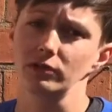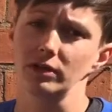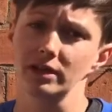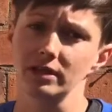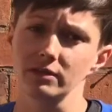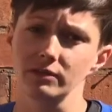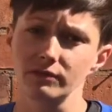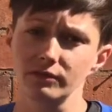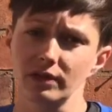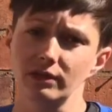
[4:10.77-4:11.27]
at
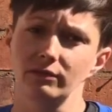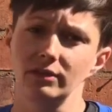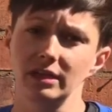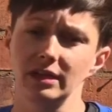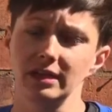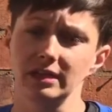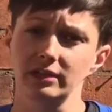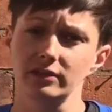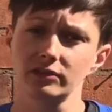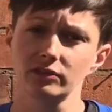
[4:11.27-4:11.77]
the very
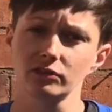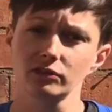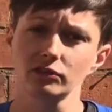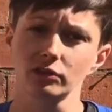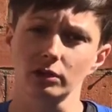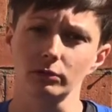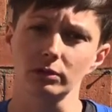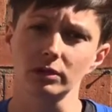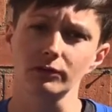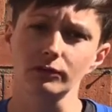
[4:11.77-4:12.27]
least. So
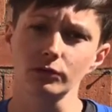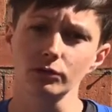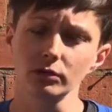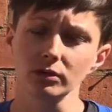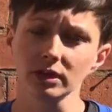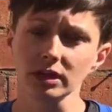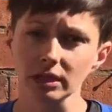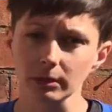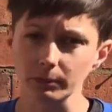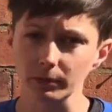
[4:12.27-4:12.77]
if you're
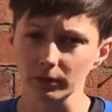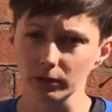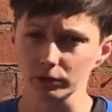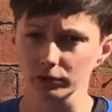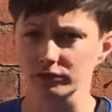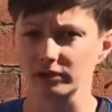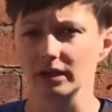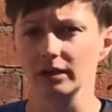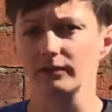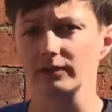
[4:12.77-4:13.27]
keeping
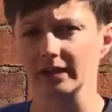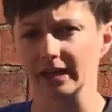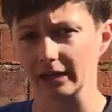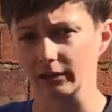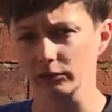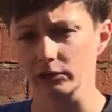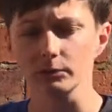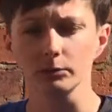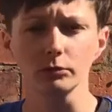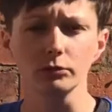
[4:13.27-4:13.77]
yourself
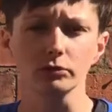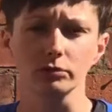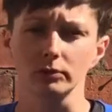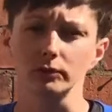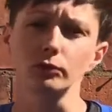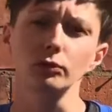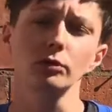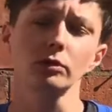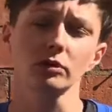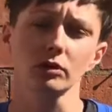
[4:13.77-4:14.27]
accountable, so if
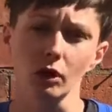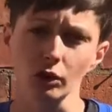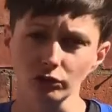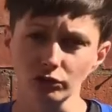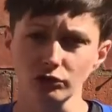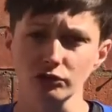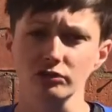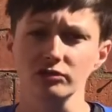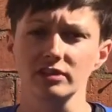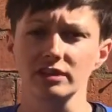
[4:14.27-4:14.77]
you're
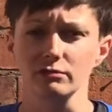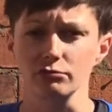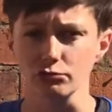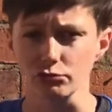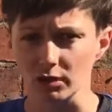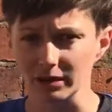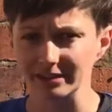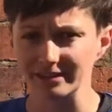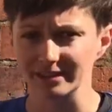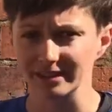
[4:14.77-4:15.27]
consciously
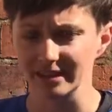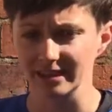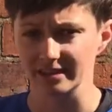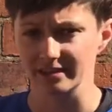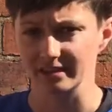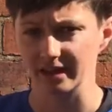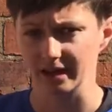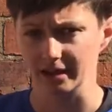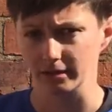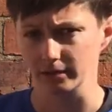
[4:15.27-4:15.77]
writing it
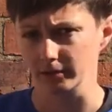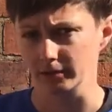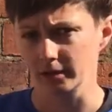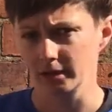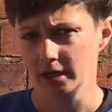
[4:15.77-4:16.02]
down